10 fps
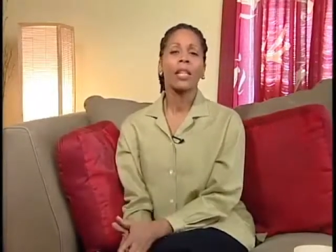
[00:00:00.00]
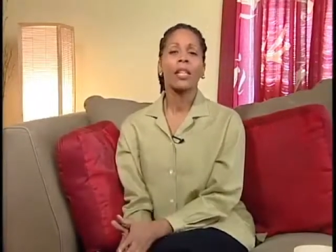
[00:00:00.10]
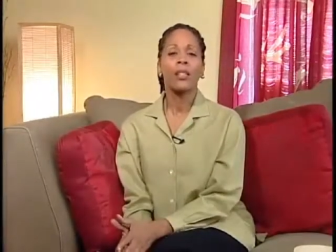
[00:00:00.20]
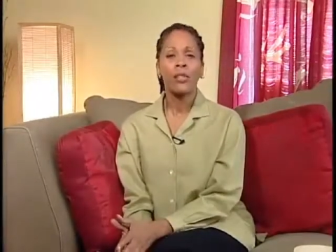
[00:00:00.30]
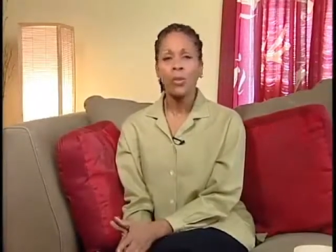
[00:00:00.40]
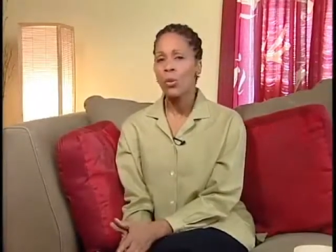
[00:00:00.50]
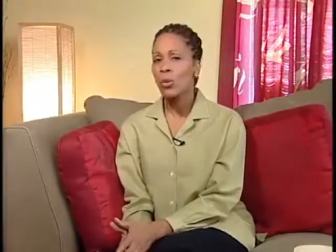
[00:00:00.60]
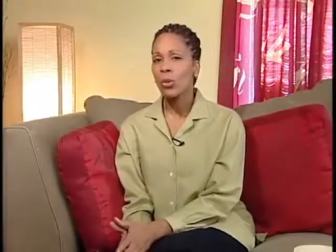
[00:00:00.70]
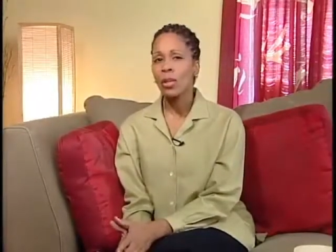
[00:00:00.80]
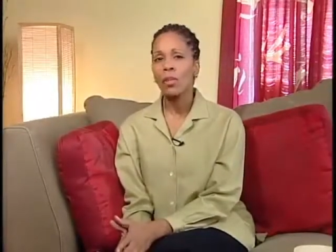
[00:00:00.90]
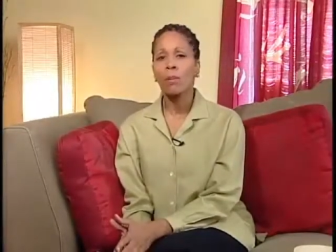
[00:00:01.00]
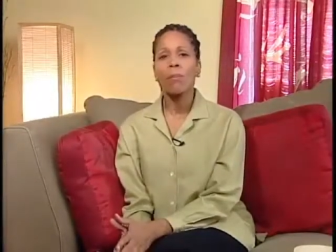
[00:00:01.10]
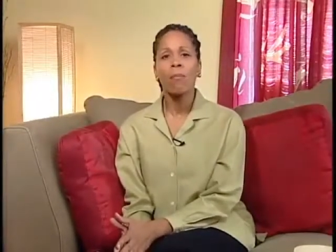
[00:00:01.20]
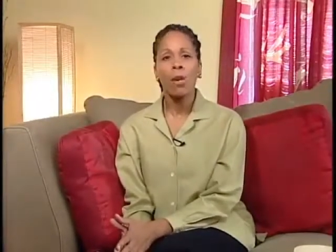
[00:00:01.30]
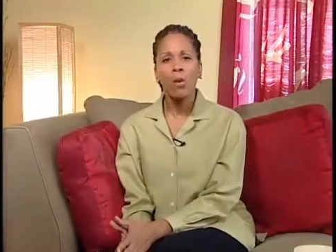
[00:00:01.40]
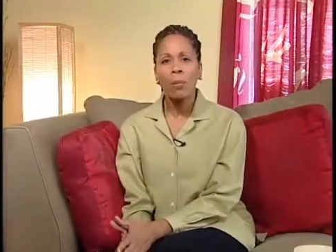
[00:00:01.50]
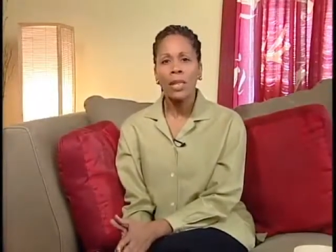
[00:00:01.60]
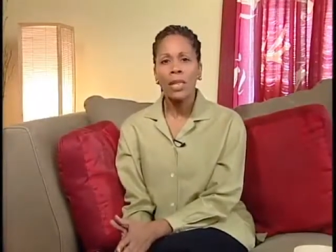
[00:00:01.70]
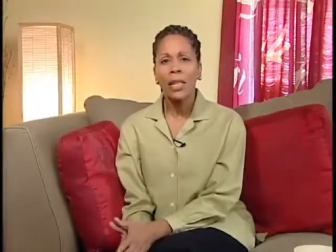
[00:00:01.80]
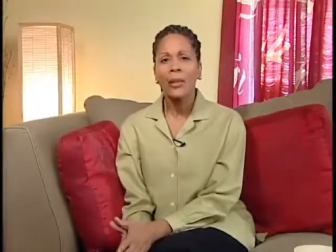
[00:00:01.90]
It is usually the
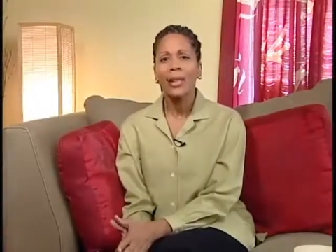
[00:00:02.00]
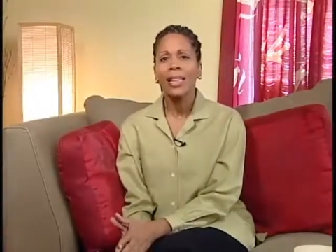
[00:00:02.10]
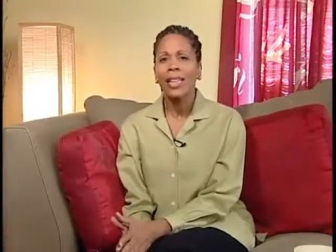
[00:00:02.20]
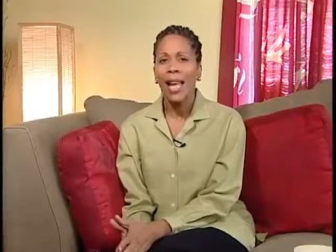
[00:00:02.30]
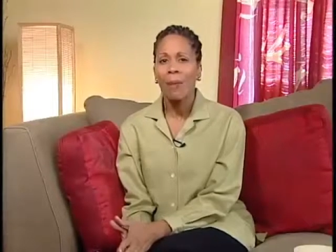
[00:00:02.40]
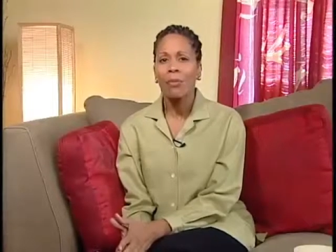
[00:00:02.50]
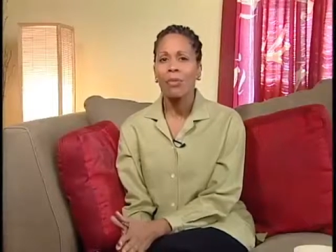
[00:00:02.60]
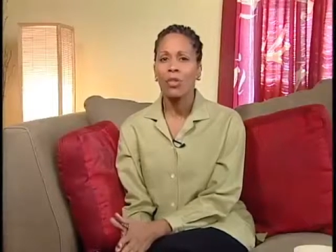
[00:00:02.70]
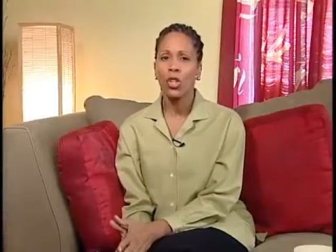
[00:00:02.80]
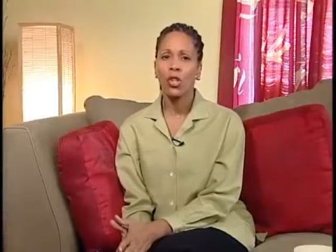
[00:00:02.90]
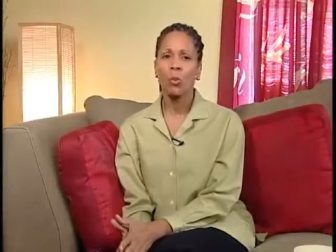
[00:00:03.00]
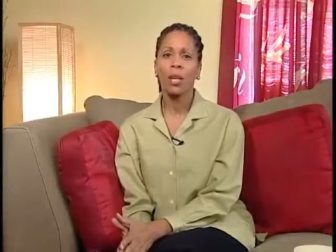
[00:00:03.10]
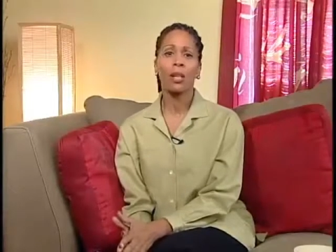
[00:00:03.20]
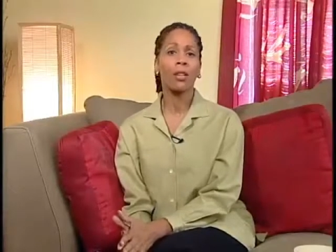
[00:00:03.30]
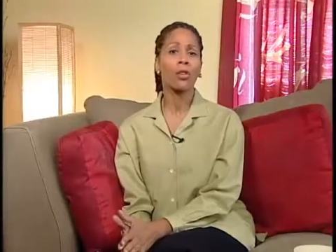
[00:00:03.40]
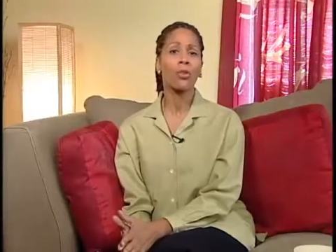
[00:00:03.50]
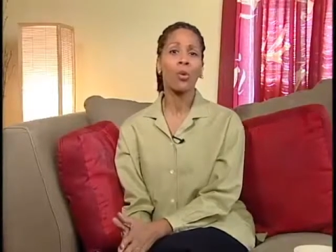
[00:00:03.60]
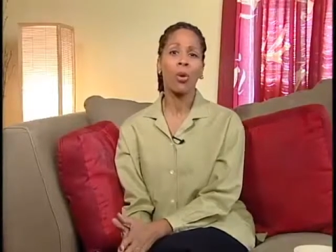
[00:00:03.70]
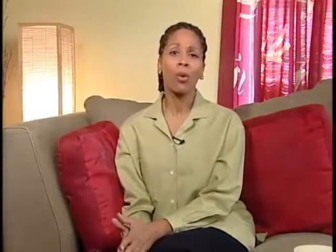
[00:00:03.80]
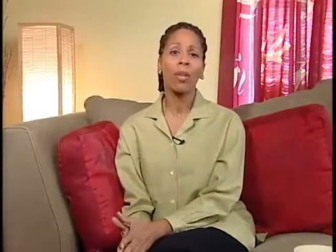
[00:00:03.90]
momentary lapse of judgment and
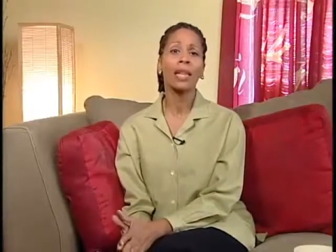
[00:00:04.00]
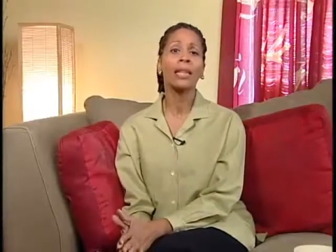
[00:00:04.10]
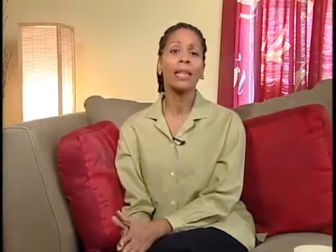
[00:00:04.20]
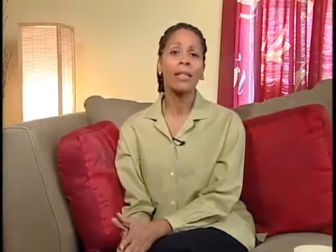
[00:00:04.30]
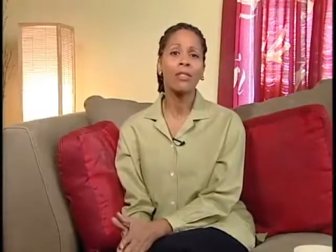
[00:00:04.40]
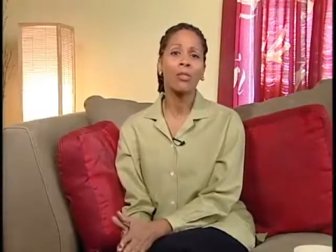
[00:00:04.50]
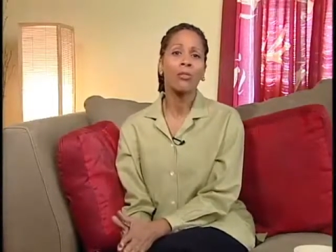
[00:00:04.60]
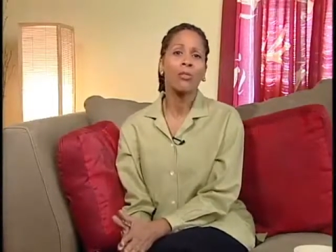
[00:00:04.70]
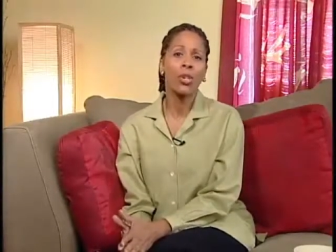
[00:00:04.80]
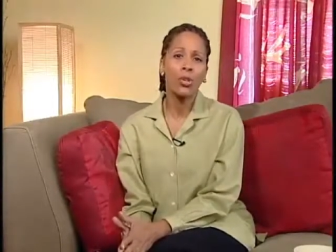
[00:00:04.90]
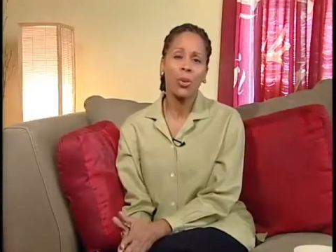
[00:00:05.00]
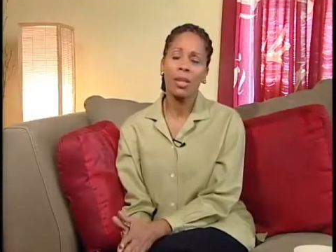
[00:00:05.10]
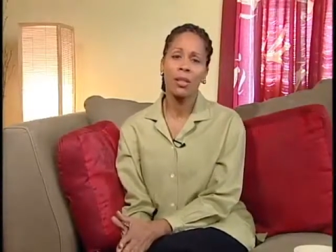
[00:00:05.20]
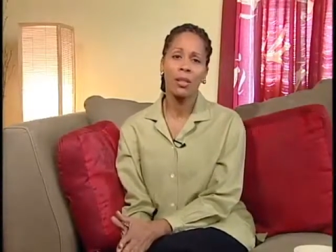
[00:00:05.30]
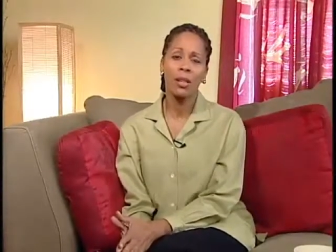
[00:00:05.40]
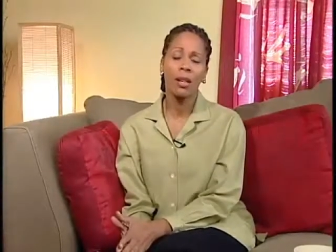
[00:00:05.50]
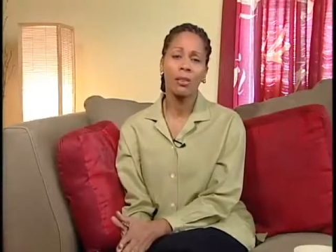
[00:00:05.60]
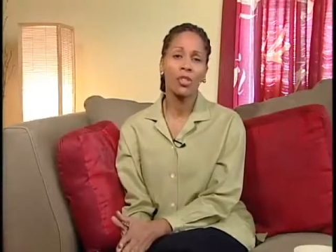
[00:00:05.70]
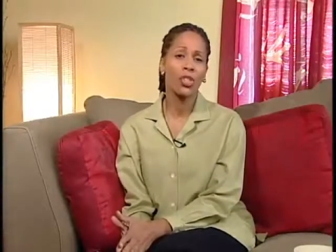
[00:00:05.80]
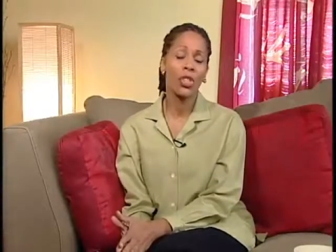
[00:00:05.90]
control that leads a frustrated
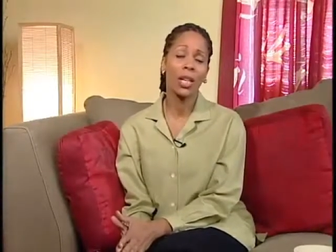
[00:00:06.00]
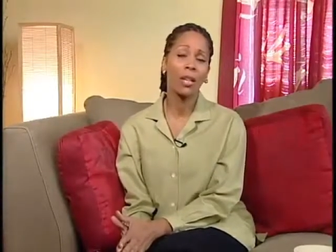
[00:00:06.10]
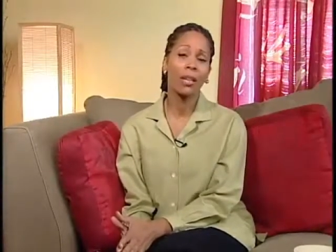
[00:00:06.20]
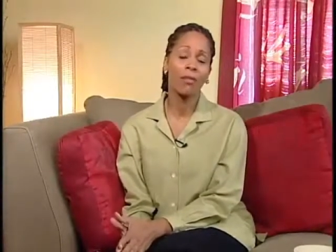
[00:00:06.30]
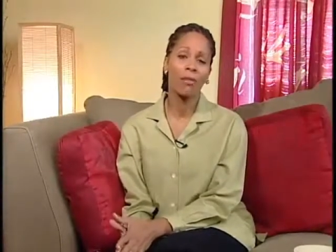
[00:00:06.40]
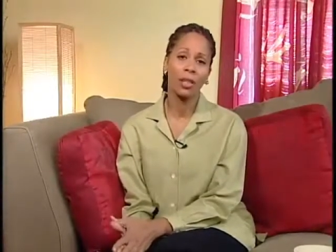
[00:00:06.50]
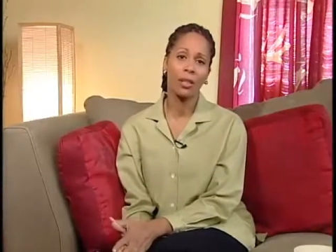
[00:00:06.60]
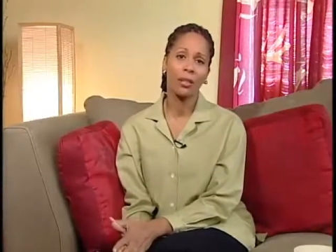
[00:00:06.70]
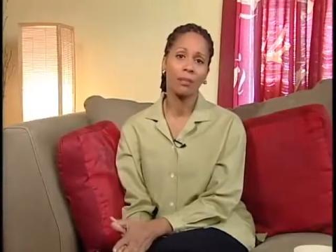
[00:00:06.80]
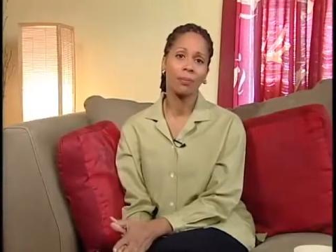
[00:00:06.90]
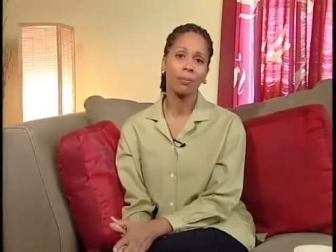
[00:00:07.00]
adult to shake an infant.